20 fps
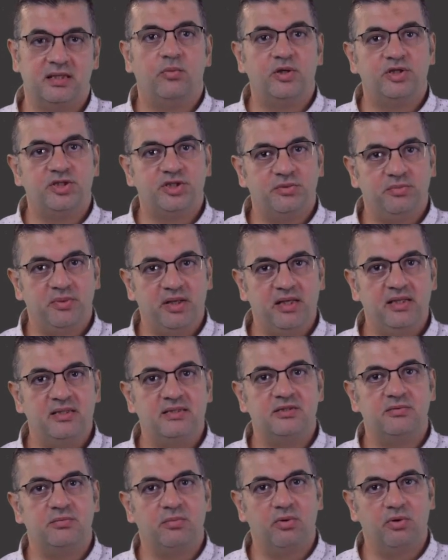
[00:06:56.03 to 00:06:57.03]
which
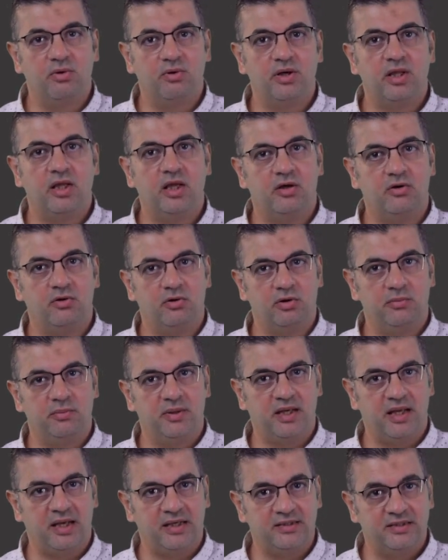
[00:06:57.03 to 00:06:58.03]
means more
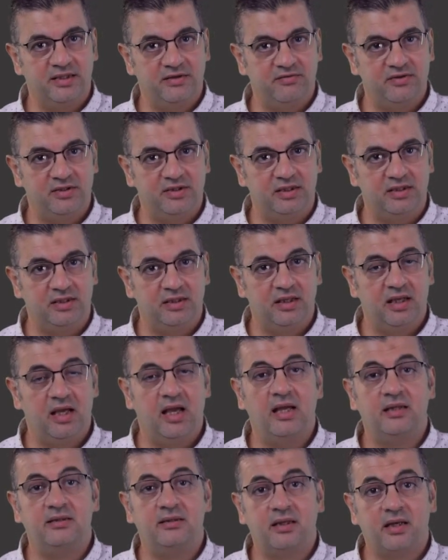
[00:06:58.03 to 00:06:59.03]
economic activity
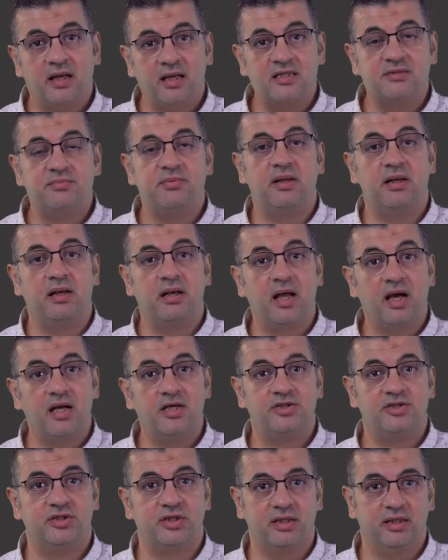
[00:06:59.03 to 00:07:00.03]
and customer
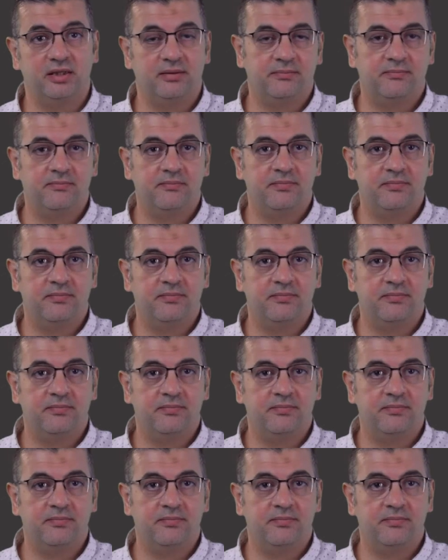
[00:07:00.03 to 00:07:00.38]
luxury.